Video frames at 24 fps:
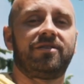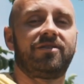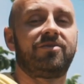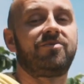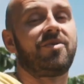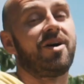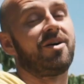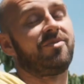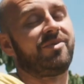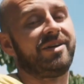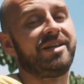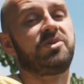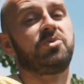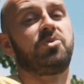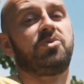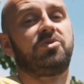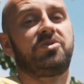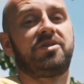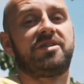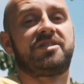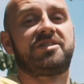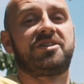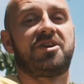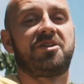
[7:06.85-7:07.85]
Well, we need to order
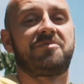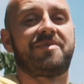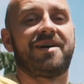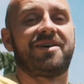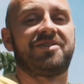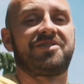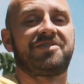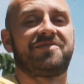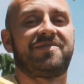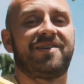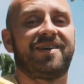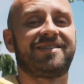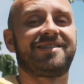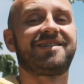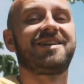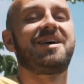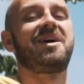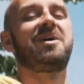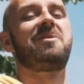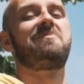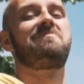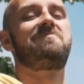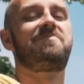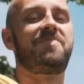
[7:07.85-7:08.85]
the solar panels first,
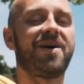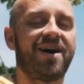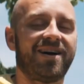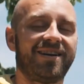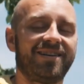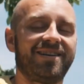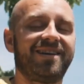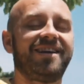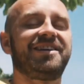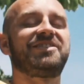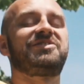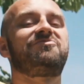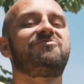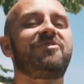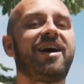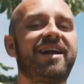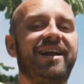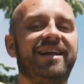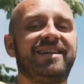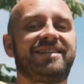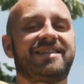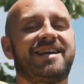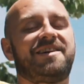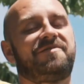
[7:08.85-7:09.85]
but it's
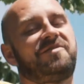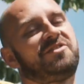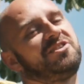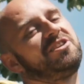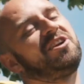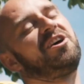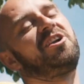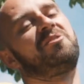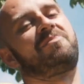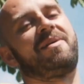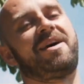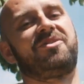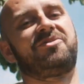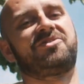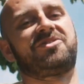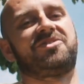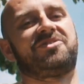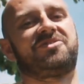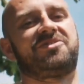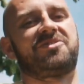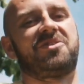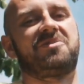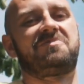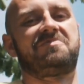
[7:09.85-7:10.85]
ready to have the solar panels on
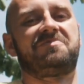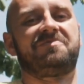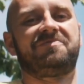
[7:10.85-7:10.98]
top.